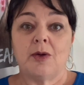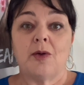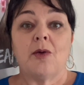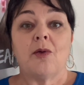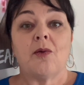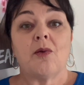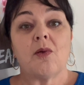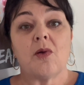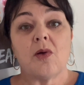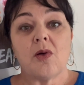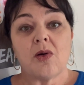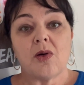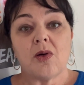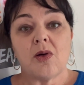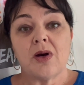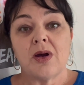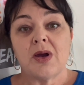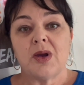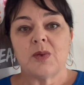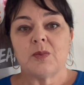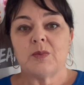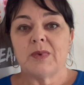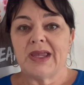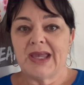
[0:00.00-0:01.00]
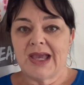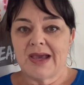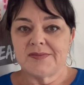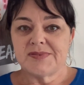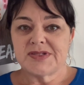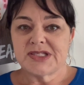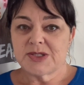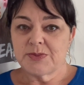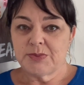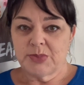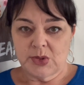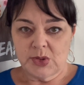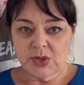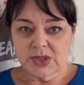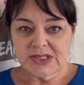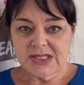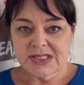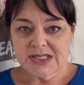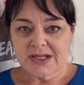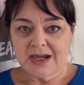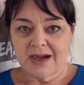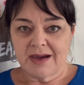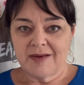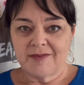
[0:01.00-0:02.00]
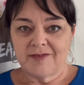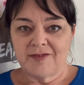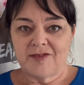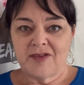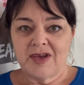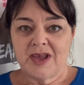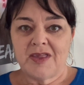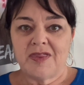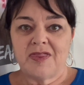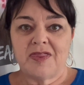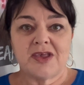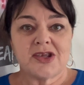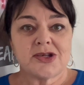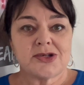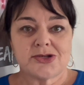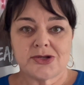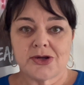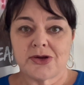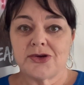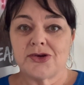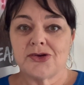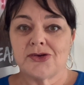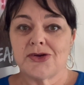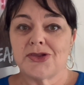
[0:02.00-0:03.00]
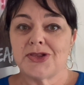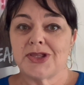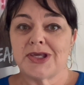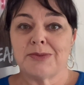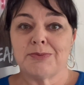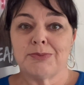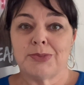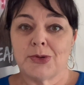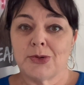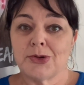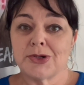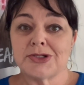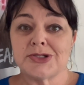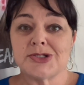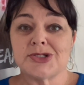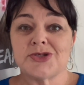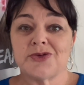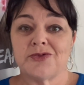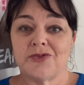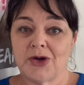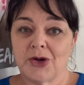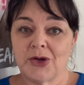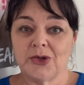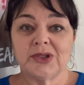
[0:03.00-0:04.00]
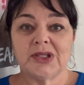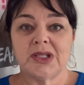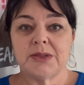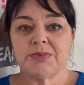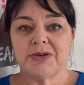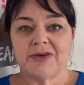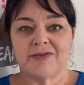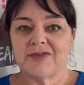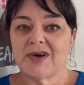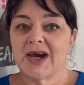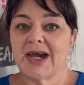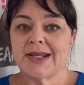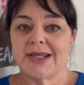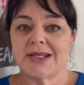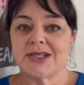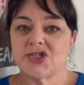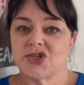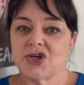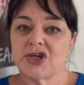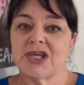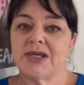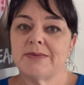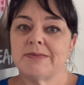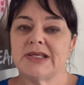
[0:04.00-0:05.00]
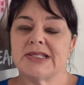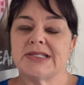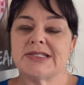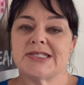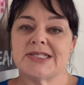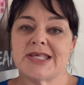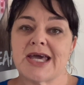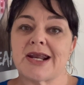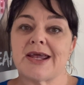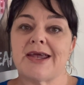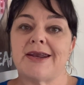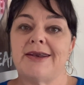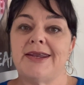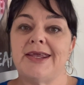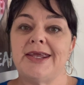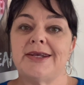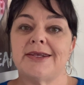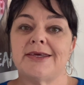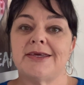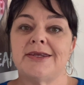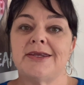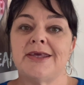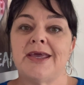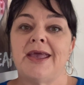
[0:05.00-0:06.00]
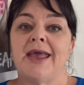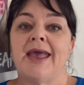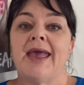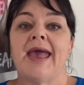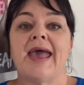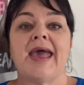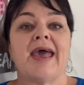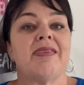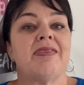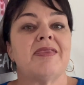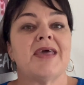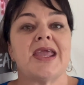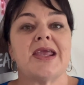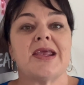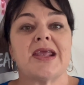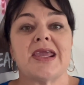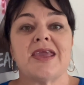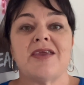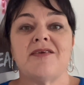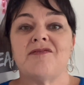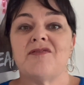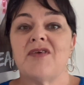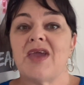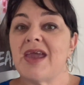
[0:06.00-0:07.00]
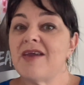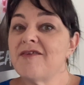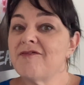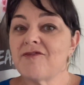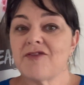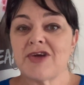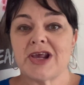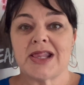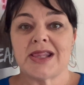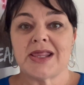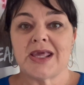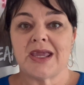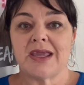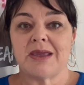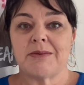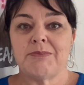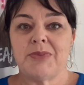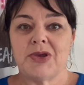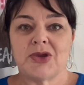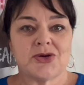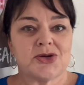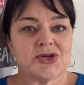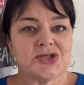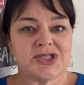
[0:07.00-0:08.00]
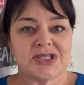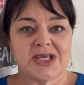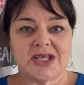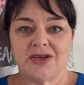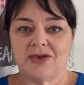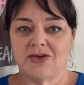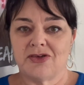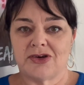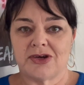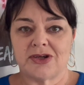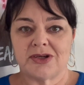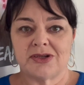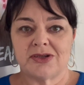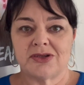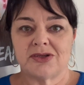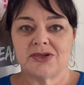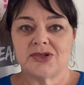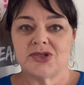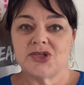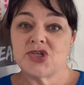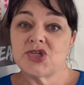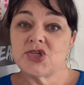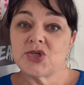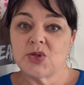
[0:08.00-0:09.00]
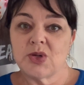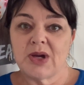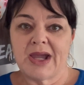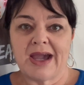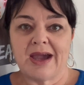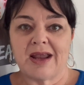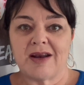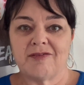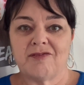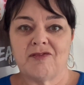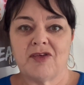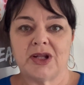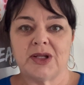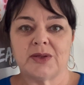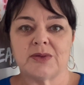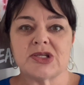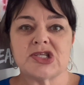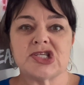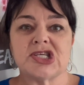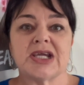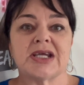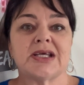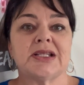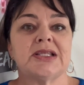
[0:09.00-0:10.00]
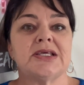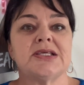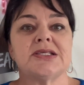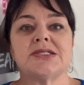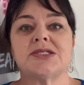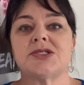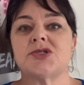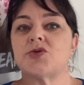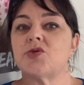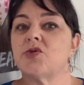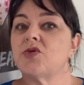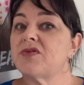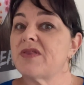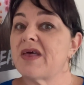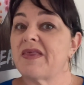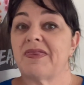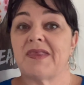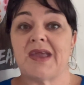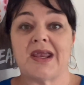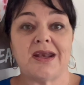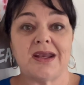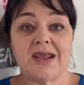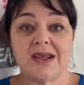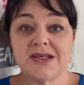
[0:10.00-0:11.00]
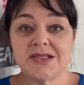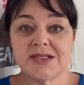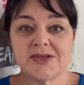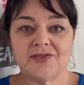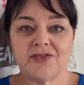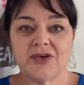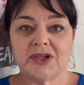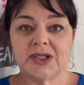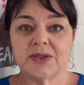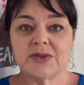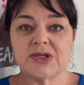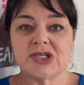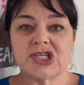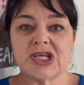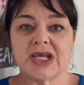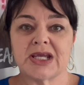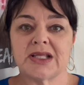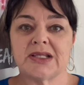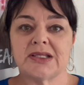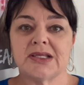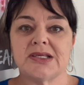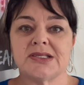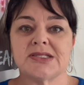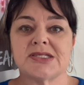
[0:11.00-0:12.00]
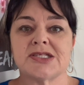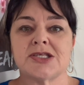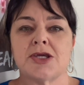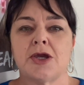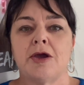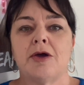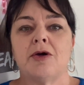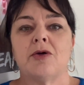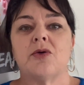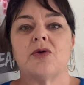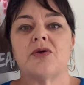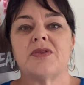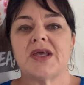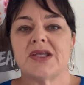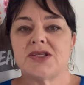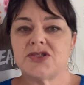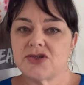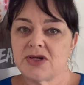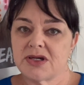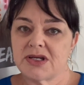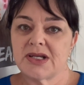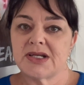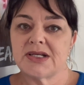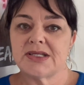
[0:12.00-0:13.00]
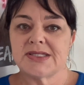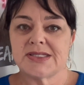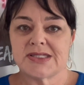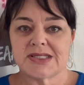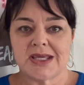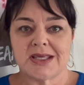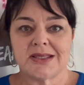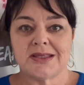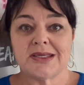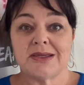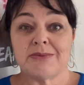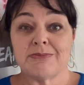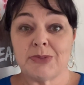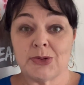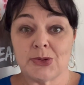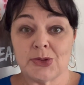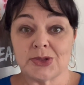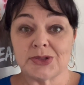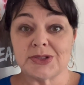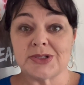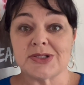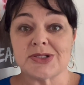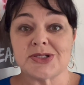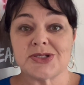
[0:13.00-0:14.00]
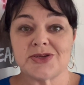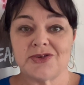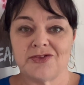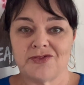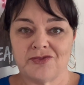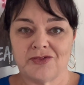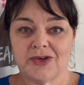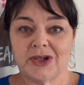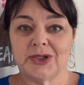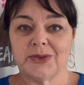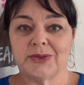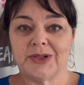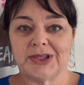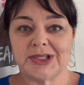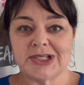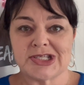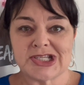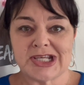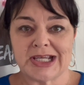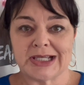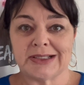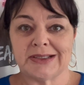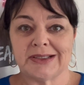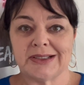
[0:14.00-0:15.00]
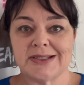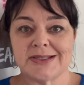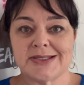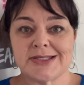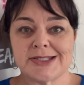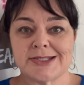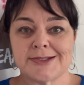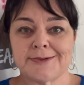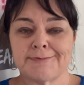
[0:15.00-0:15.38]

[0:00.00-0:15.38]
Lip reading: Or we have support staff that don't know the importance of only providing documents that are needed, and they give everything because they're not sure how to follow a checklist, or that they need to follow a checklist, or they don't understand the importance of following the checklist.